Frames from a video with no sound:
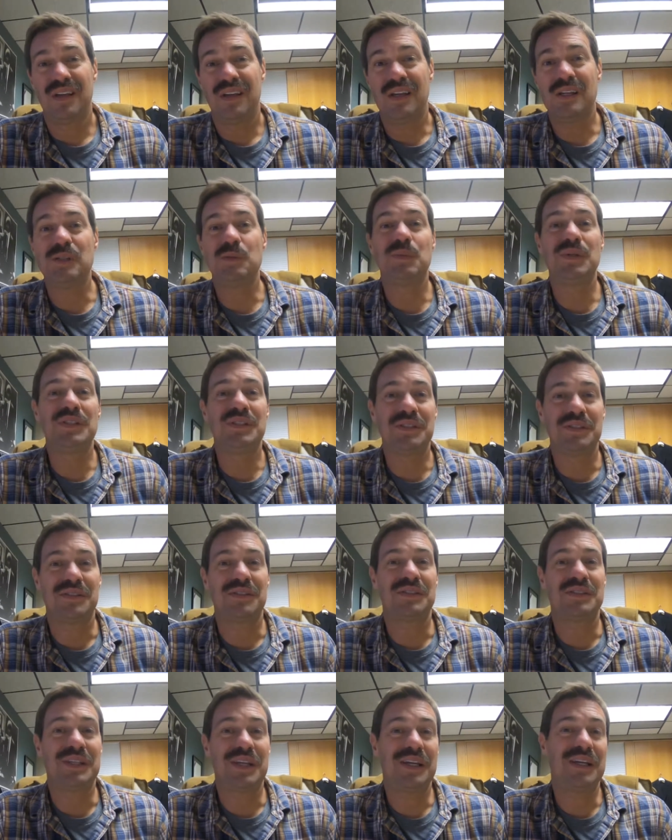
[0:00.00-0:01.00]
his business
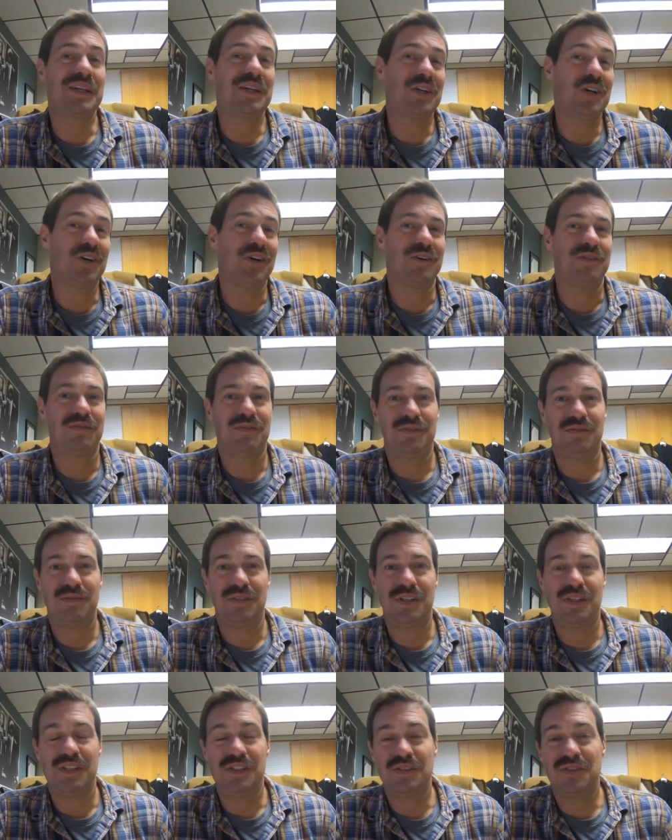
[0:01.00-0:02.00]
is taking off,
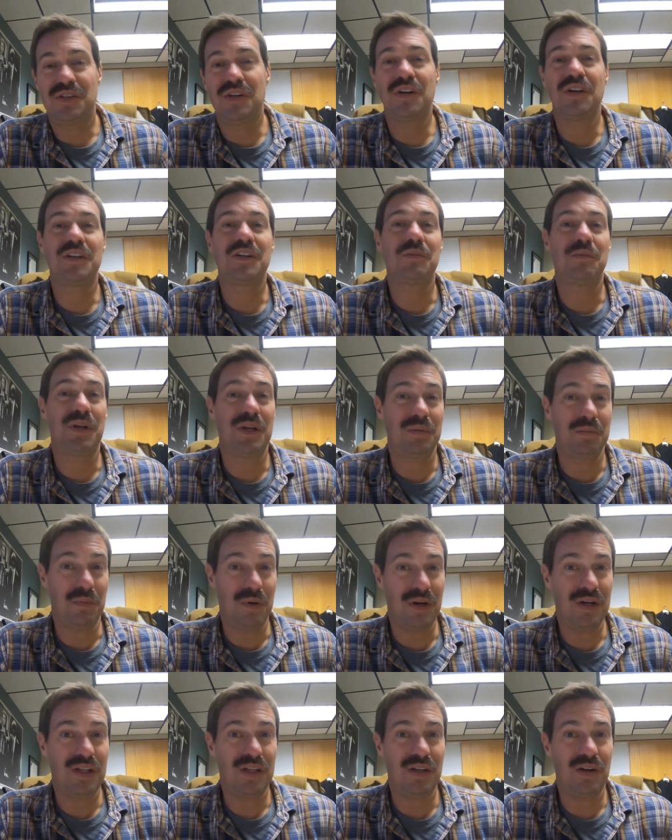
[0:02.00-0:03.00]
and he's starting to make
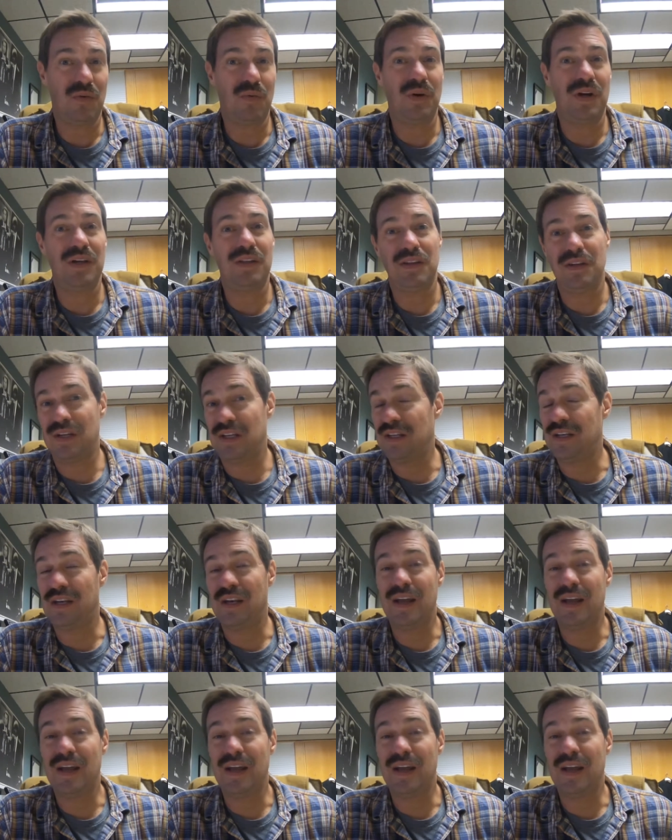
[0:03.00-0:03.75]
money in a way that he